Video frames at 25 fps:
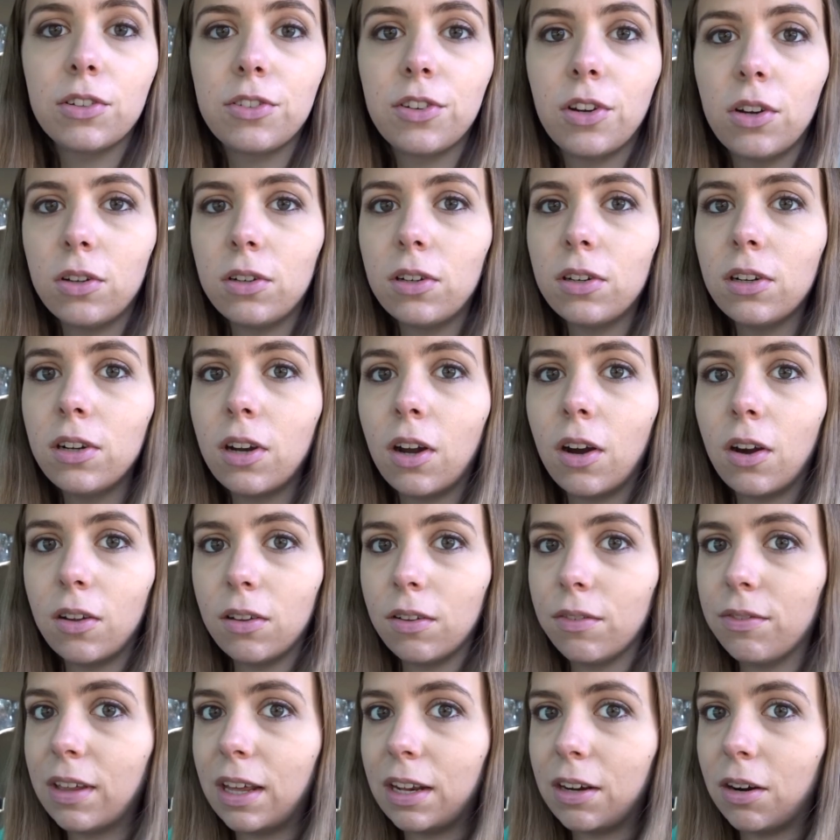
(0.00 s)
Turn
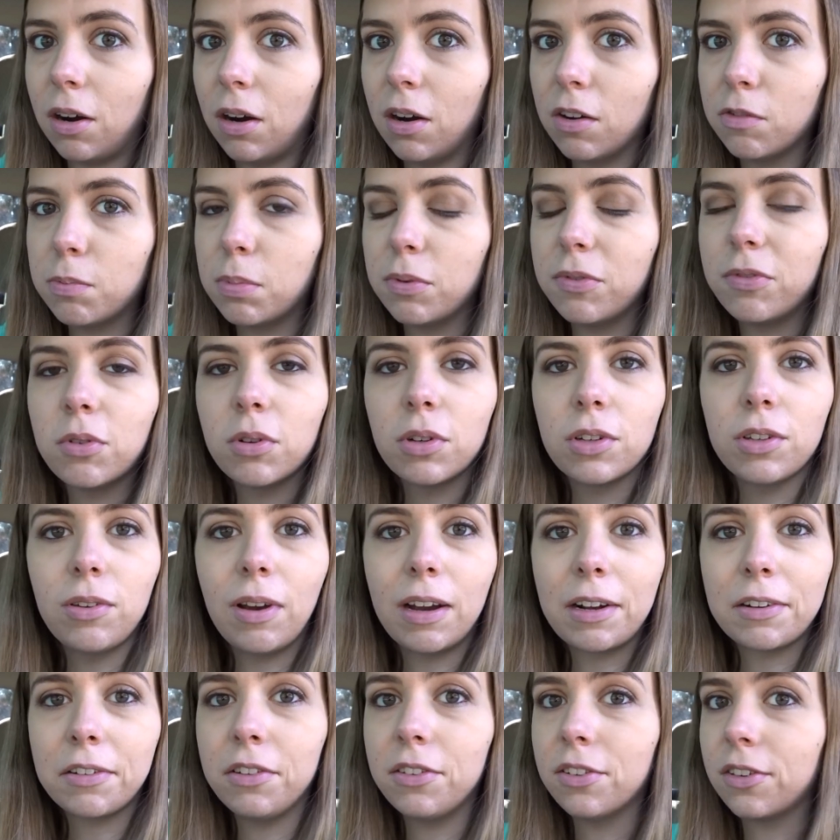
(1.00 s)
all of that off before you
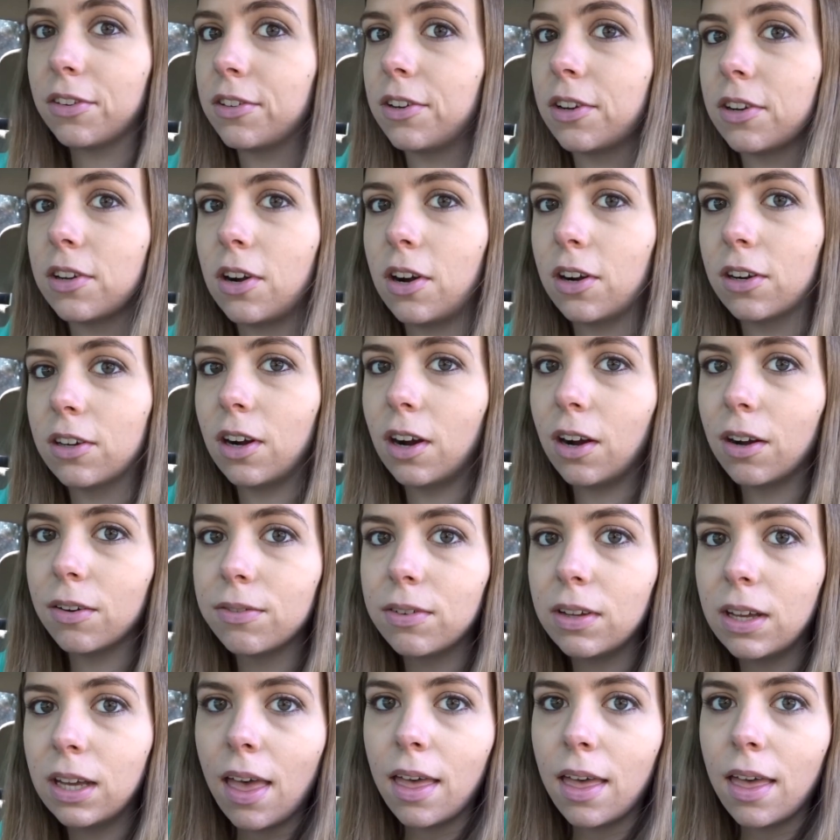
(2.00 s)
actually turn your car off.